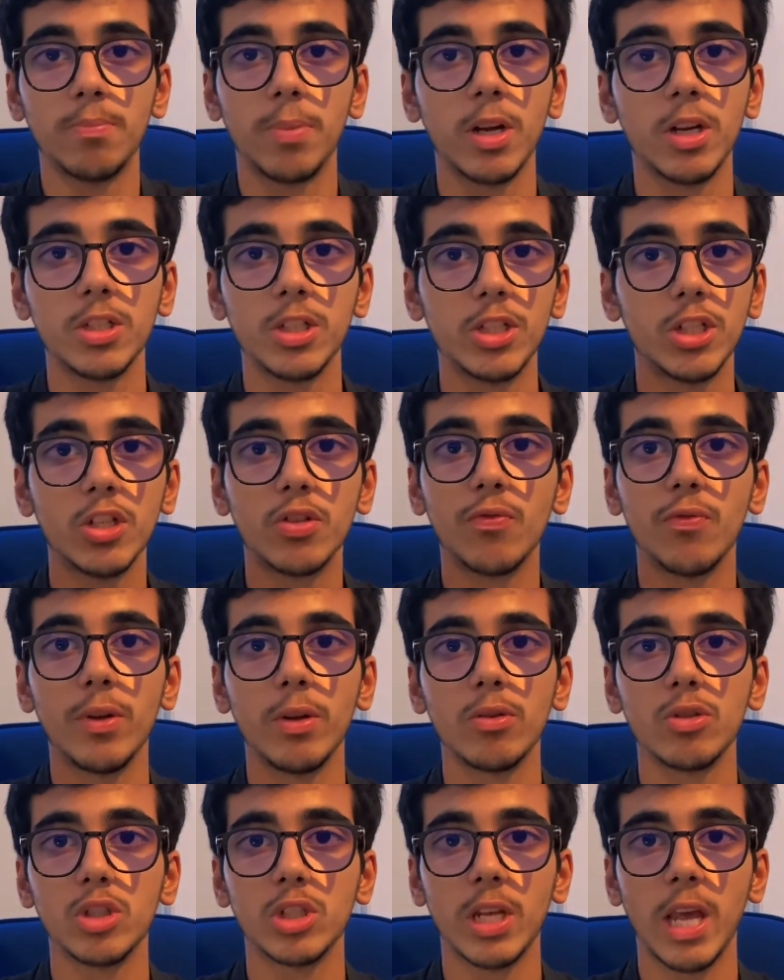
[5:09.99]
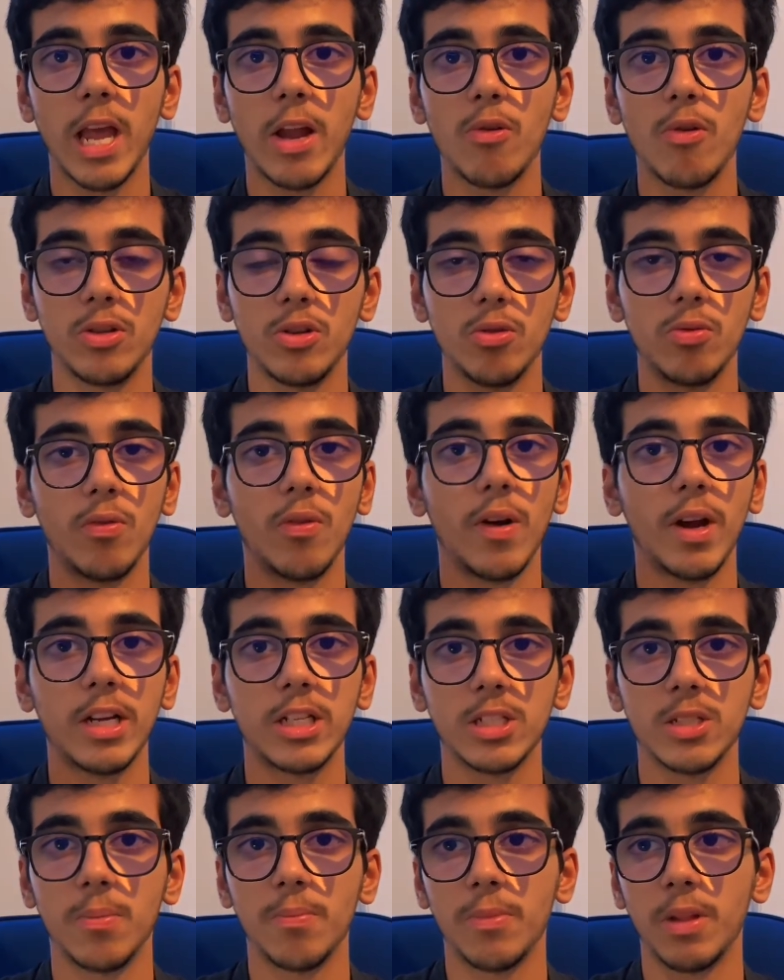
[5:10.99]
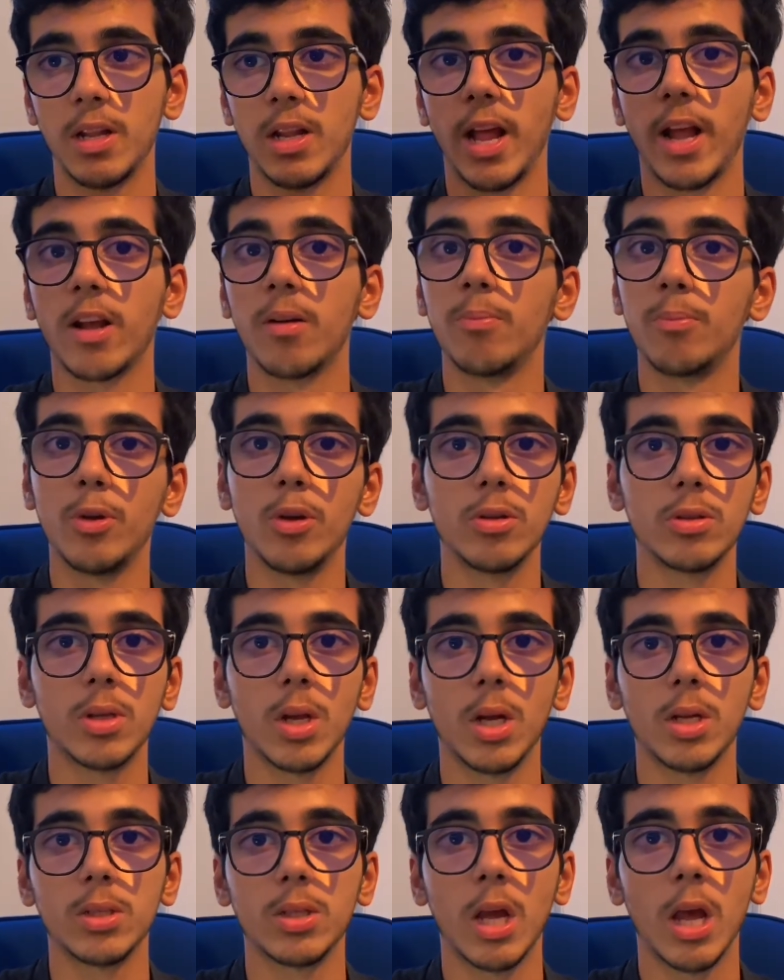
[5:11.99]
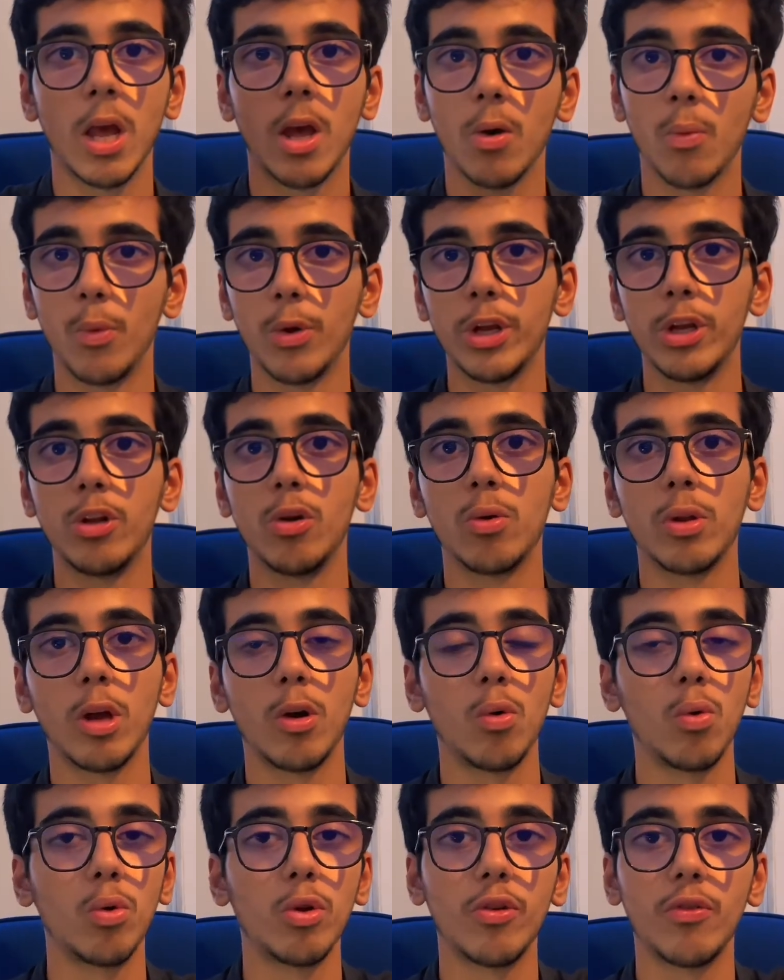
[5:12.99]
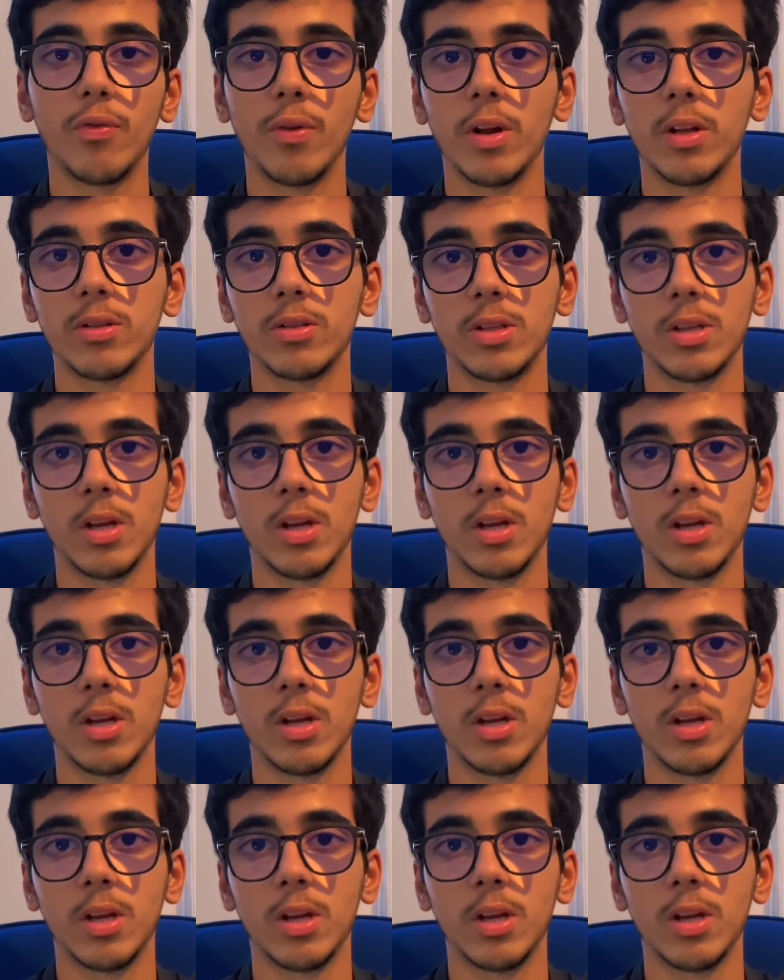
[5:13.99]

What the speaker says: because it just feels scary to revise something like computer science when you know that all your friends